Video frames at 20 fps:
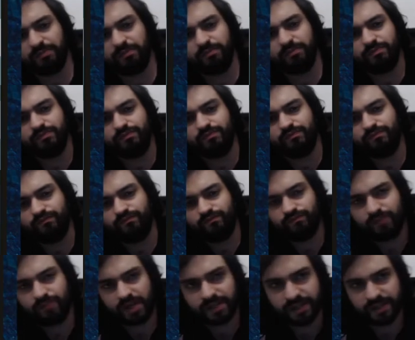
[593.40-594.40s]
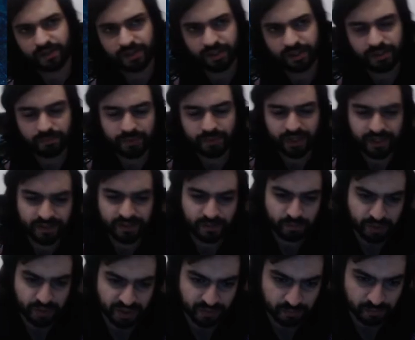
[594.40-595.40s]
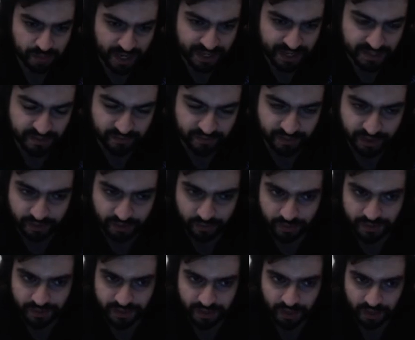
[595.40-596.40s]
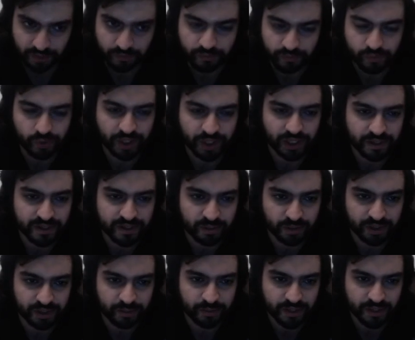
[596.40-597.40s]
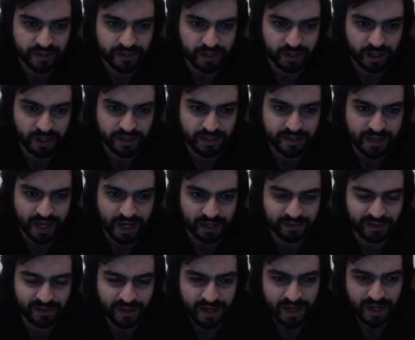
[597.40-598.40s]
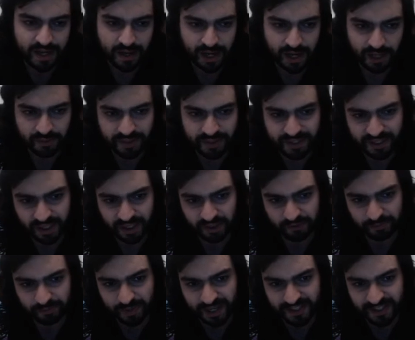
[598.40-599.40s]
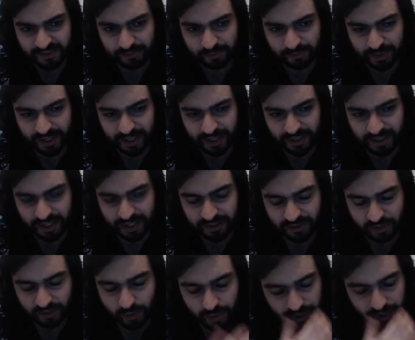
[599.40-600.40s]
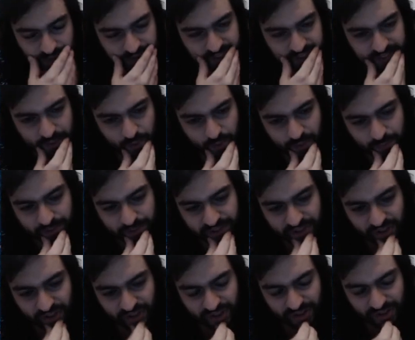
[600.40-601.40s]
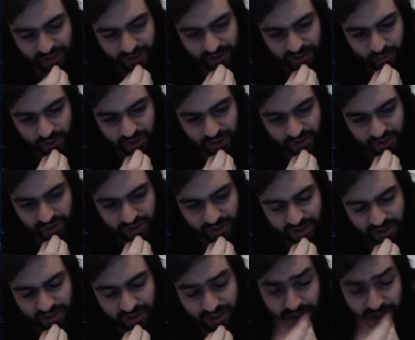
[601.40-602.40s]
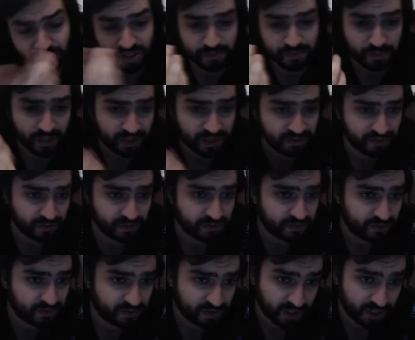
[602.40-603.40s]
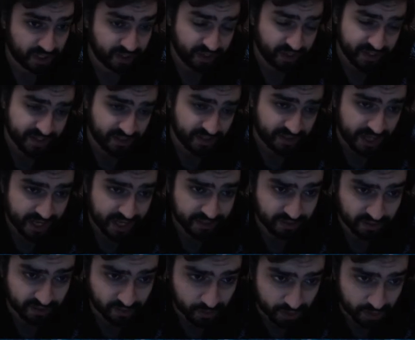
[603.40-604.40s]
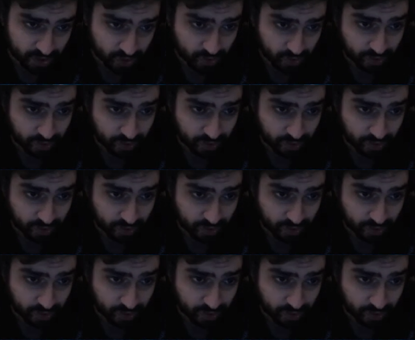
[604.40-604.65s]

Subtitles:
Masarani played a bit passively in this game. We can sum it up as that. And this kind of passive play led to an equal position in which he just blundered. A crazy tactic to be sure,